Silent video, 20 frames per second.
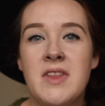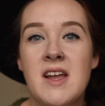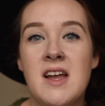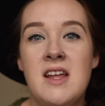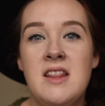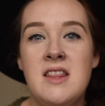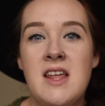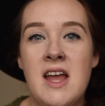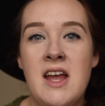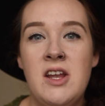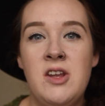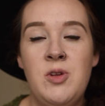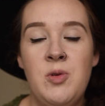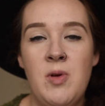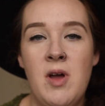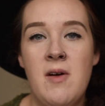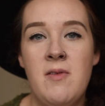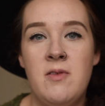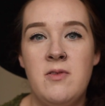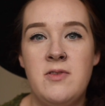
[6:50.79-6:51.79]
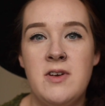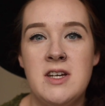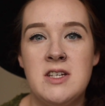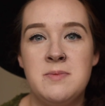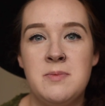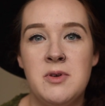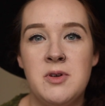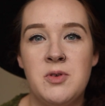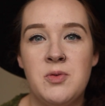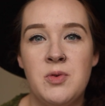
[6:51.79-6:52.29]
And they do have a
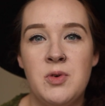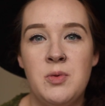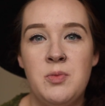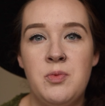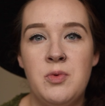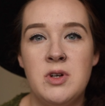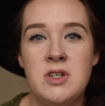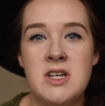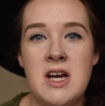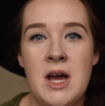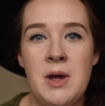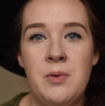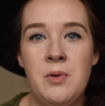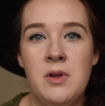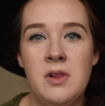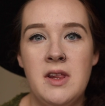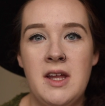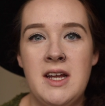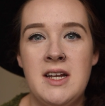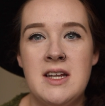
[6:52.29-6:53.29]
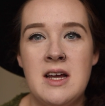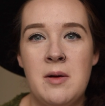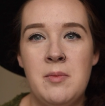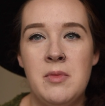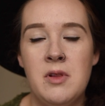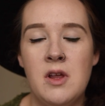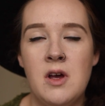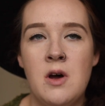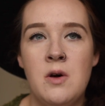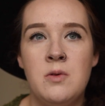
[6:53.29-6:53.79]
Facebook group, which I will link down
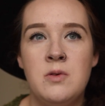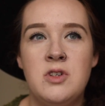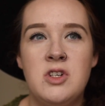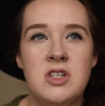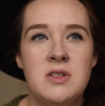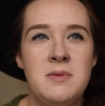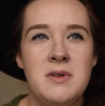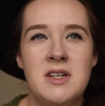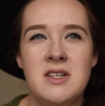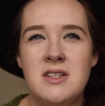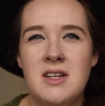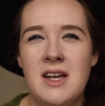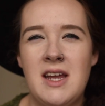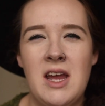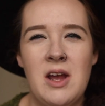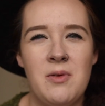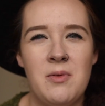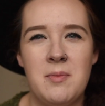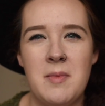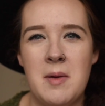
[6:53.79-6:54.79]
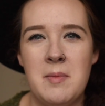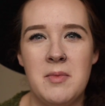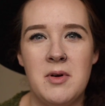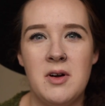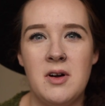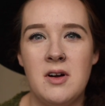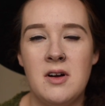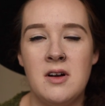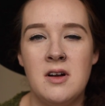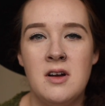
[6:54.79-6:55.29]
below, just because I can't
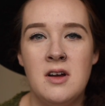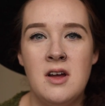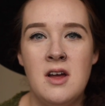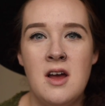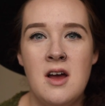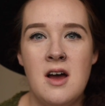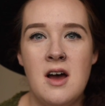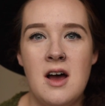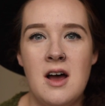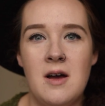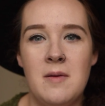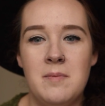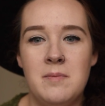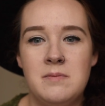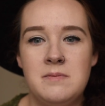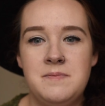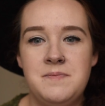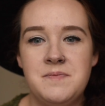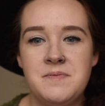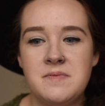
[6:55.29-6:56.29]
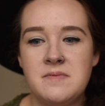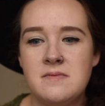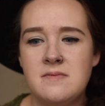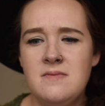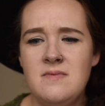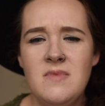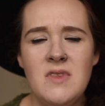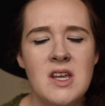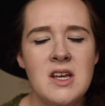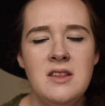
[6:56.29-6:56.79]
remember
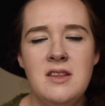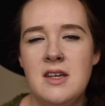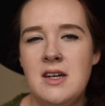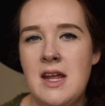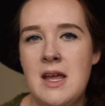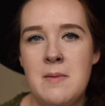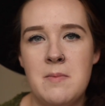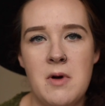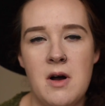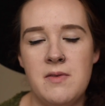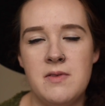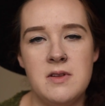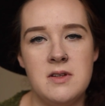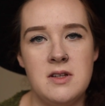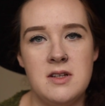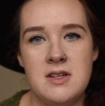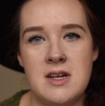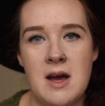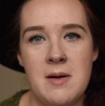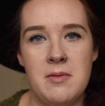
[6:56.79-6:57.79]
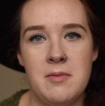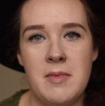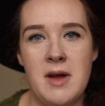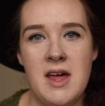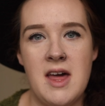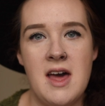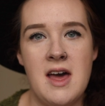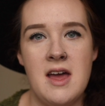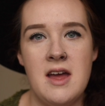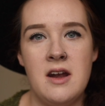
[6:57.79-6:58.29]
the name off of the top of
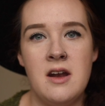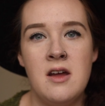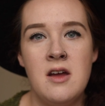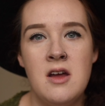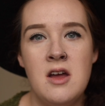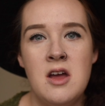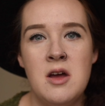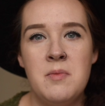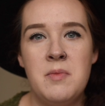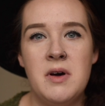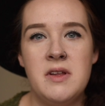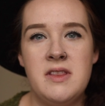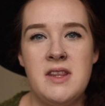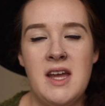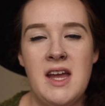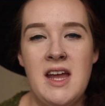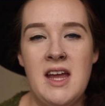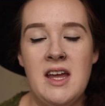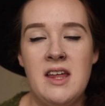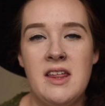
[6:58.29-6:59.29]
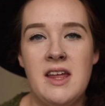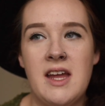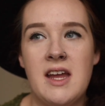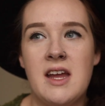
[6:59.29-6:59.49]
my head. But they